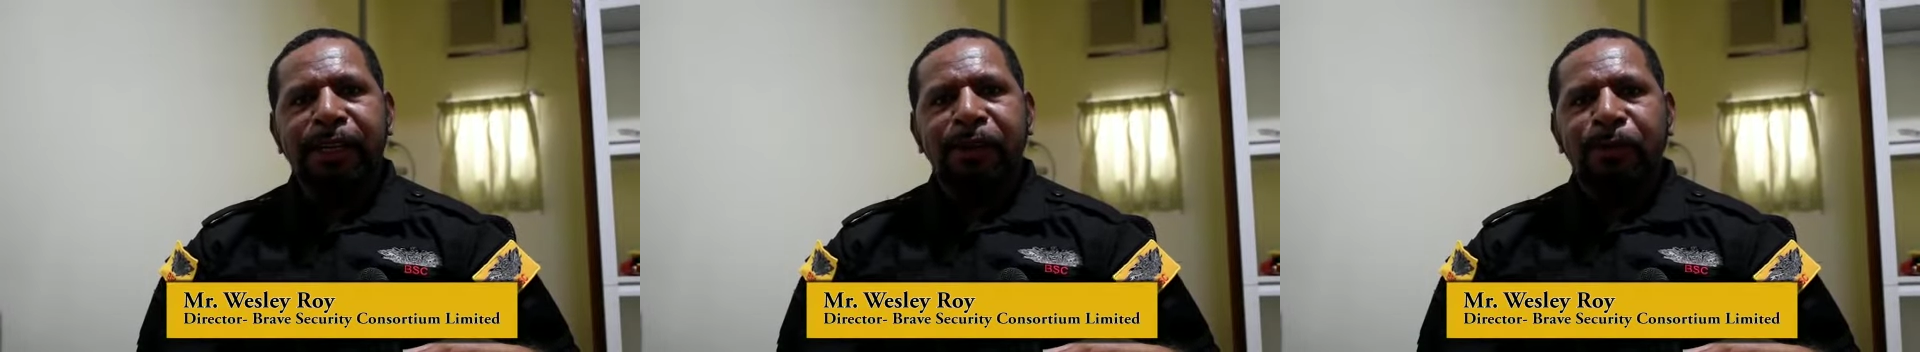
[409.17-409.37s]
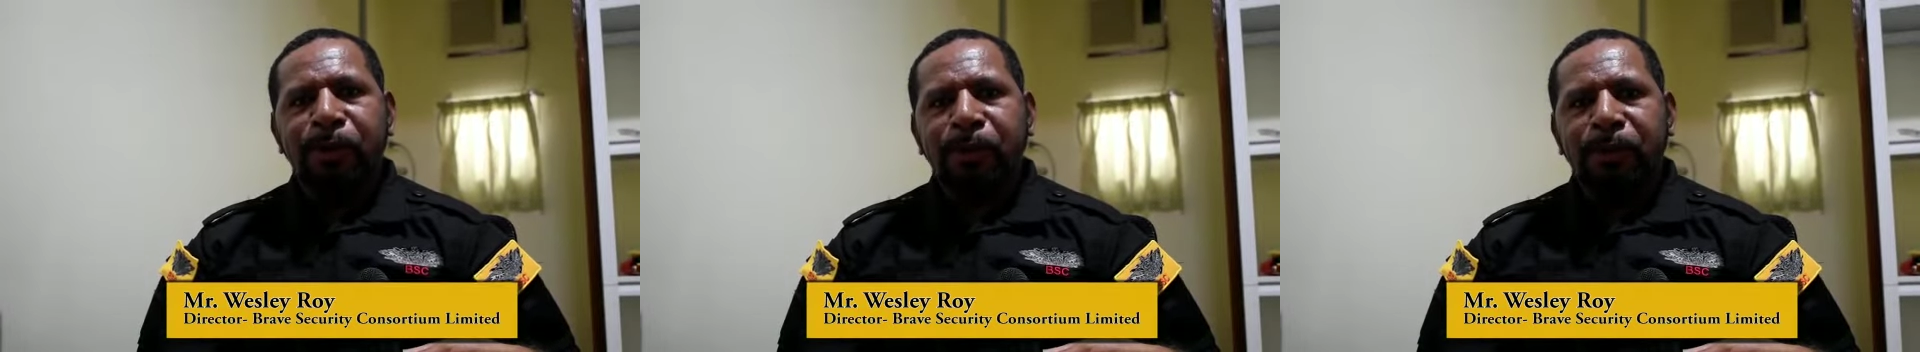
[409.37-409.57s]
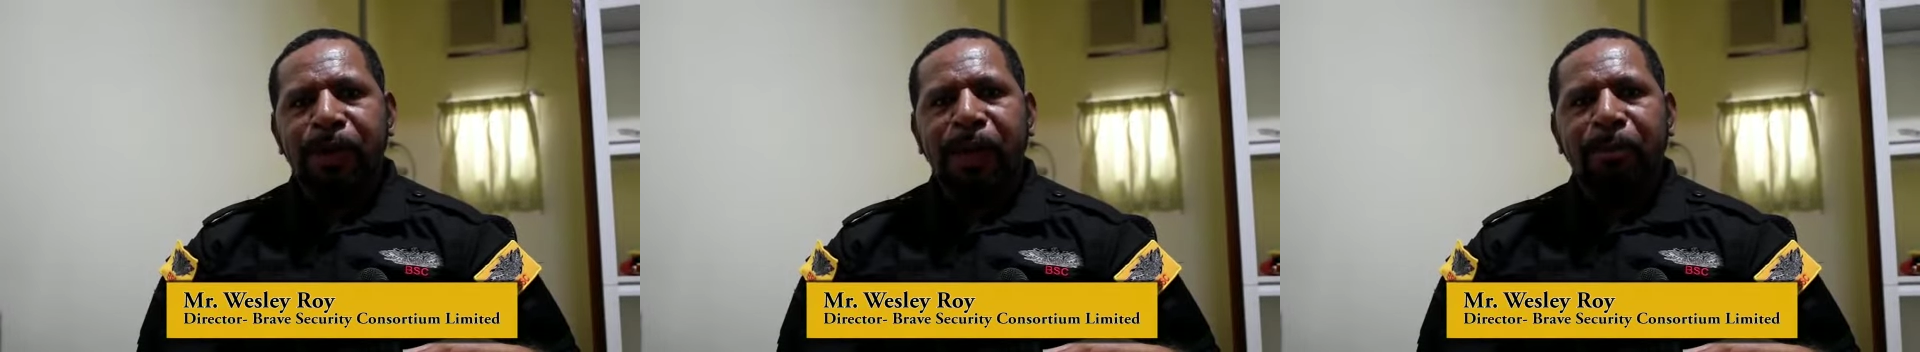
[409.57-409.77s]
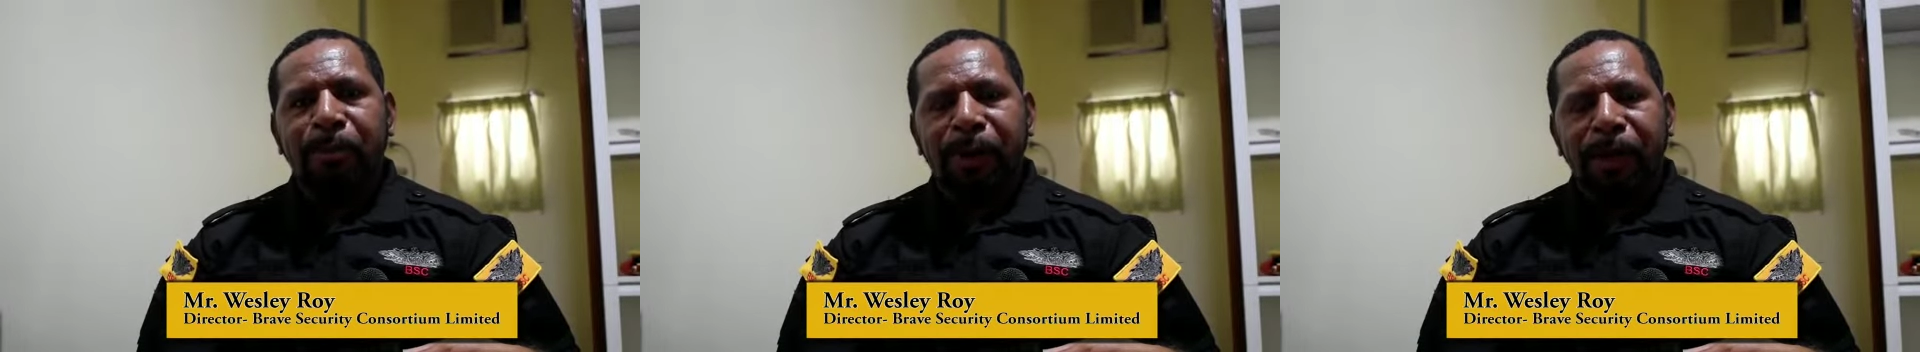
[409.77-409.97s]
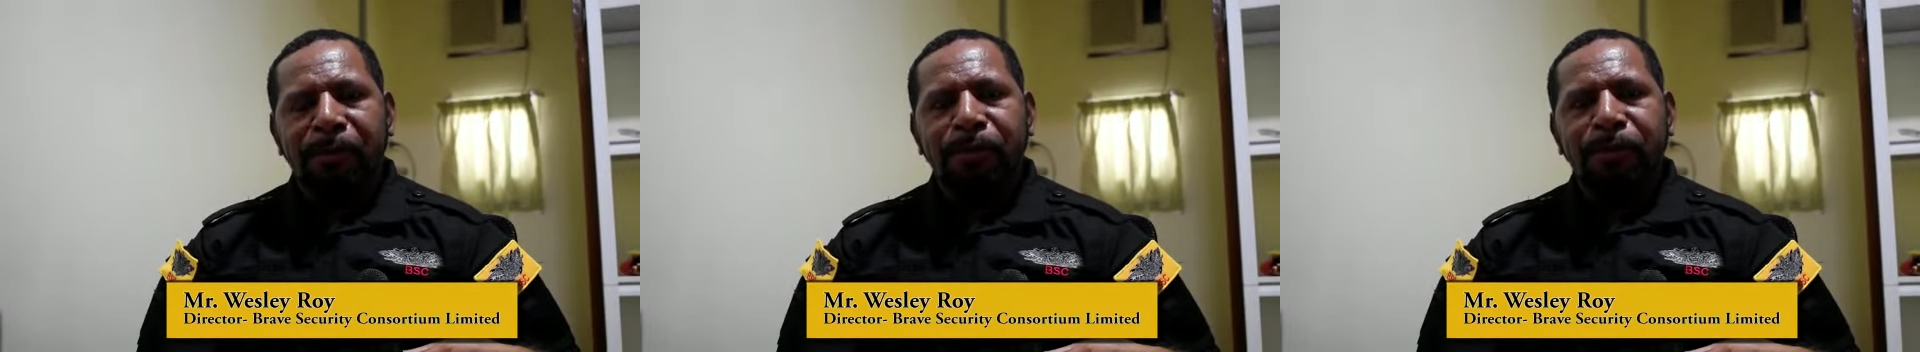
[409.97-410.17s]
we will
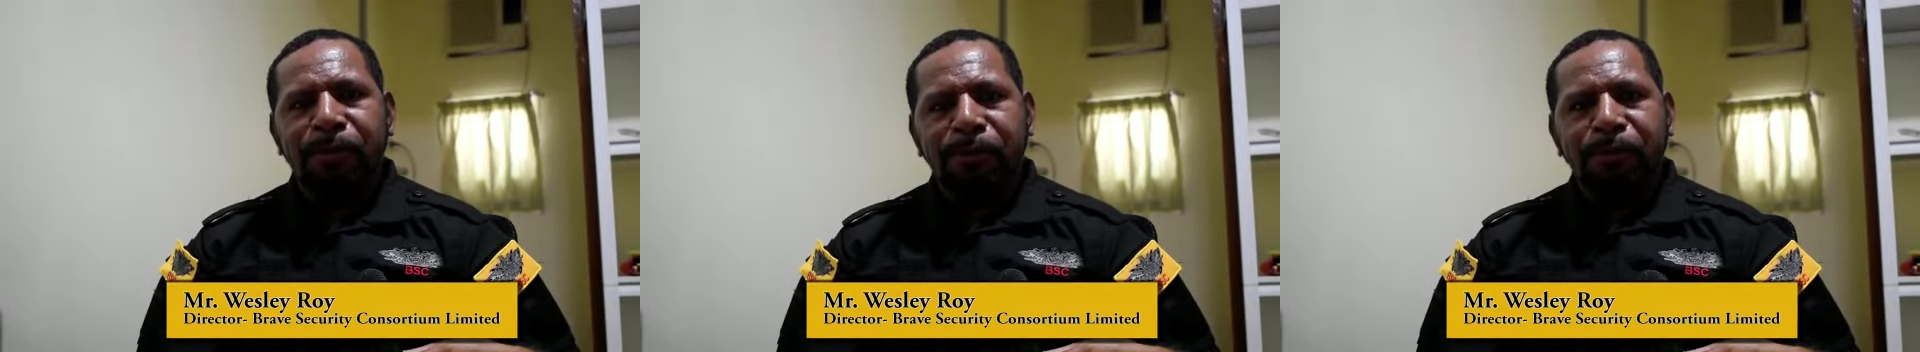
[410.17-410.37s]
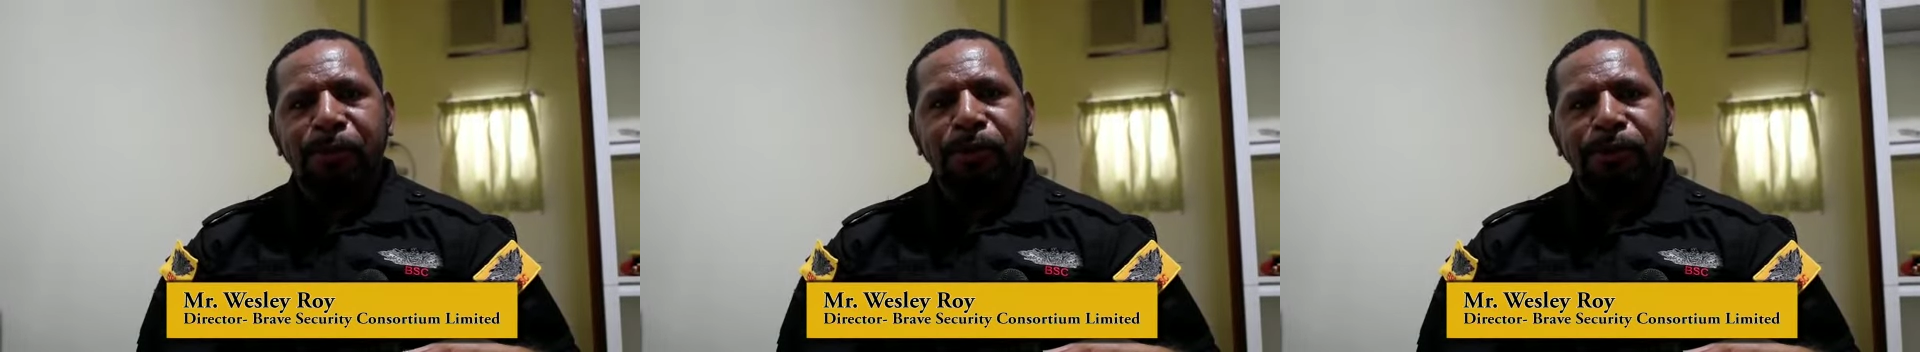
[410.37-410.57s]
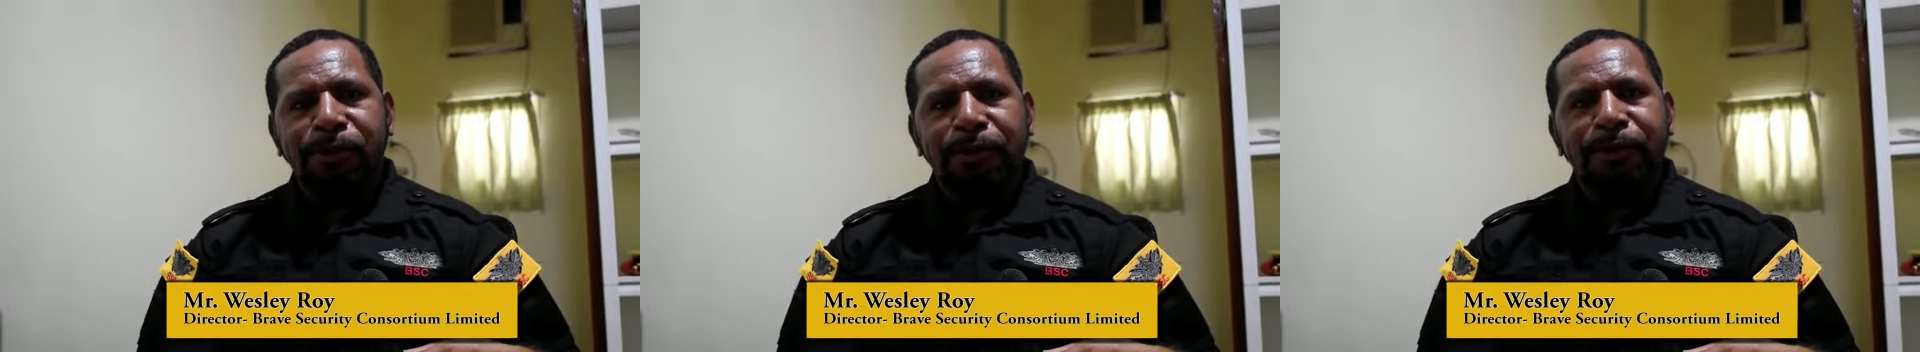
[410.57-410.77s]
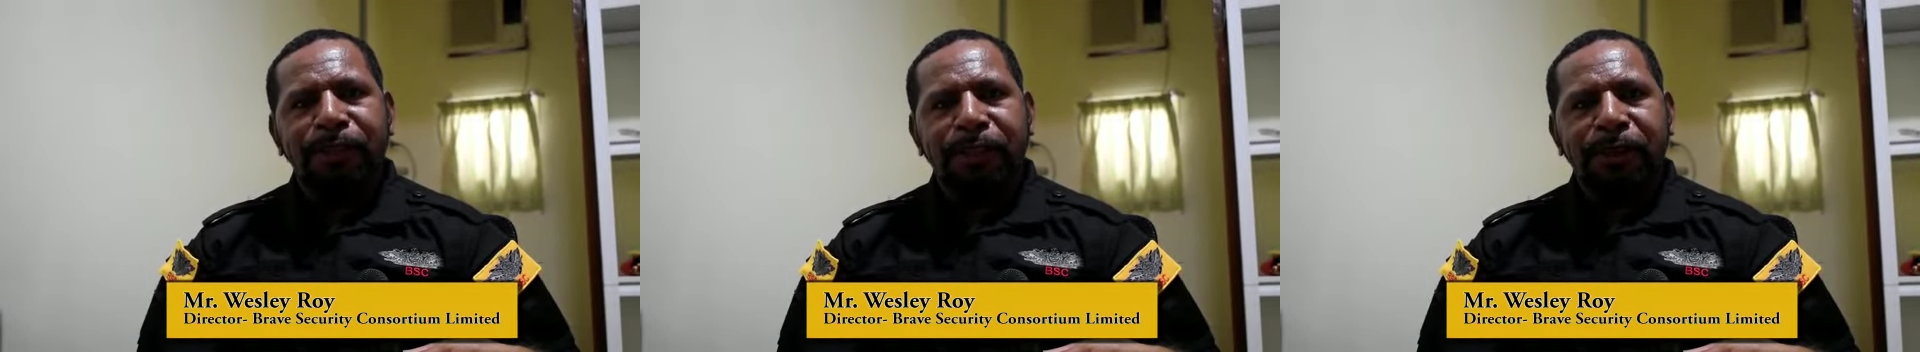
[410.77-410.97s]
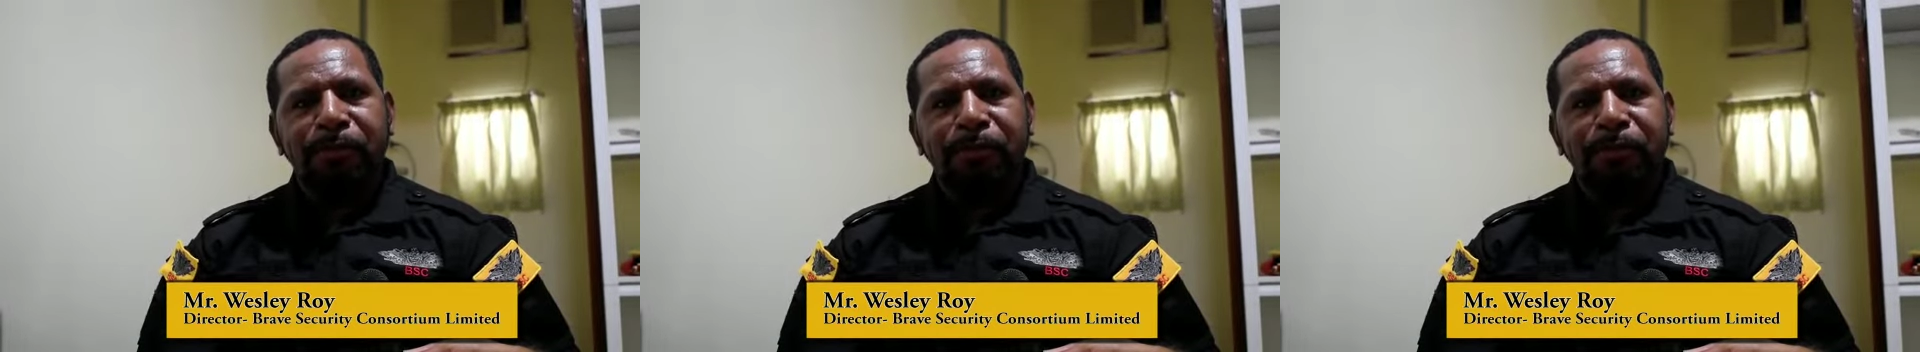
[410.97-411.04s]
apply most of the